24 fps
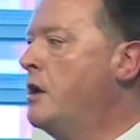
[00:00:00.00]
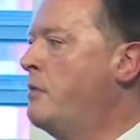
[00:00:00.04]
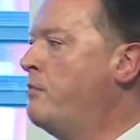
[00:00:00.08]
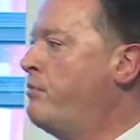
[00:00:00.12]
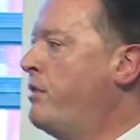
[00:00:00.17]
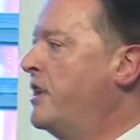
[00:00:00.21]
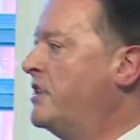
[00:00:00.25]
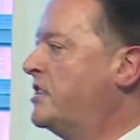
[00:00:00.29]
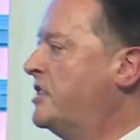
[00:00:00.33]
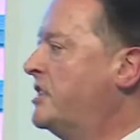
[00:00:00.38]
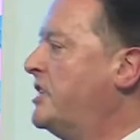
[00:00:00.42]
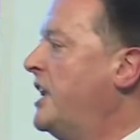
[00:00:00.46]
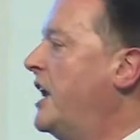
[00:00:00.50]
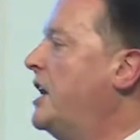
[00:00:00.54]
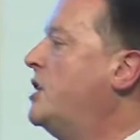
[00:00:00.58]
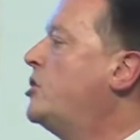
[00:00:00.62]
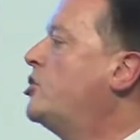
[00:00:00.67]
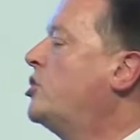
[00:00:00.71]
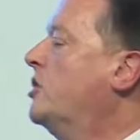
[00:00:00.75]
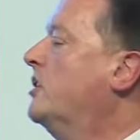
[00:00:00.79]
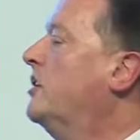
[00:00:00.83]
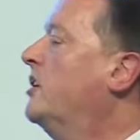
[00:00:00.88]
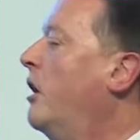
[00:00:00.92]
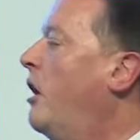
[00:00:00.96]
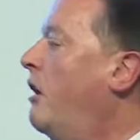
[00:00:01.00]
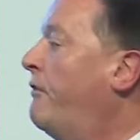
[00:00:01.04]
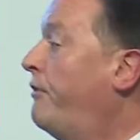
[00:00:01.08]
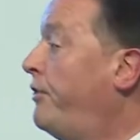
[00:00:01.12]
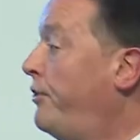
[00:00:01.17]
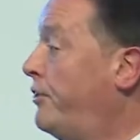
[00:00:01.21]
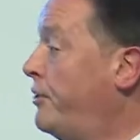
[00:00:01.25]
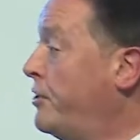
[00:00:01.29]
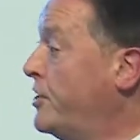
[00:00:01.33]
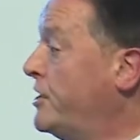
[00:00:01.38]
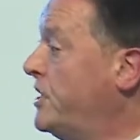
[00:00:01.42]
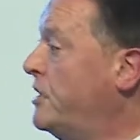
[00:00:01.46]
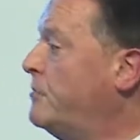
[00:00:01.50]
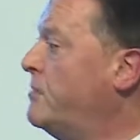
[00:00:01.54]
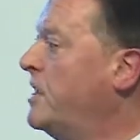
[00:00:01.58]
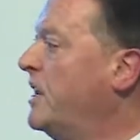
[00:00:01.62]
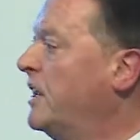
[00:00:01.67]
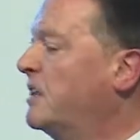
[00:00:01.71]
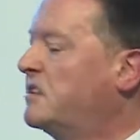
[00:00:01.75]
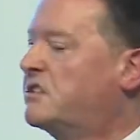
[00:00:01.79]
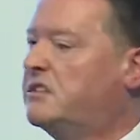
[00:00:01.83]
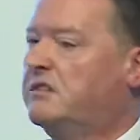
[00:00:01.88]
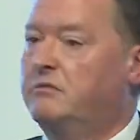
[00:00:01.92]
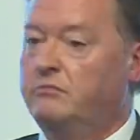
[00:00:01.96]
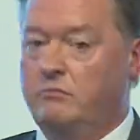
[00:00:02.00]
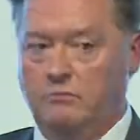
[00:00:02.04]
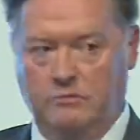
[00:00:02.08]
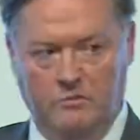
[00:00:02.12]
presentation of 30 minutes,